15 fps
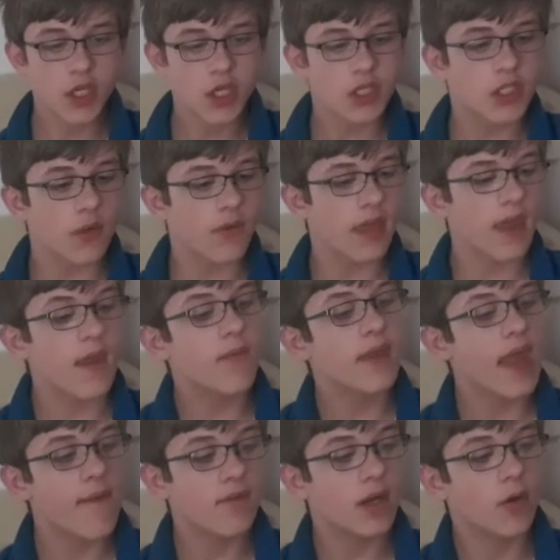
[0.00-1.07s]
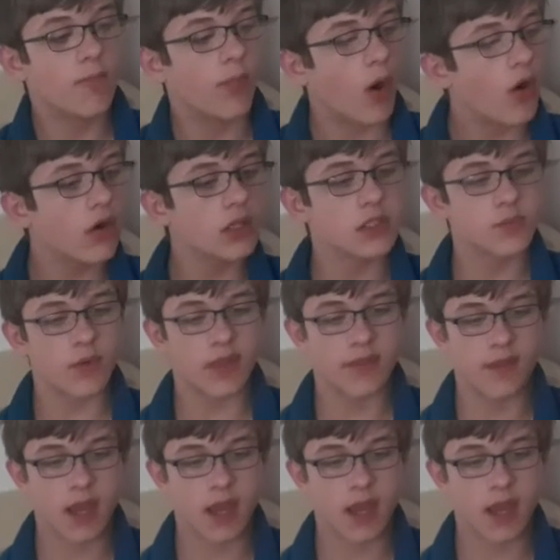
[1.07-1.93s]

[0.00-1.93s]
So here we have a little box with,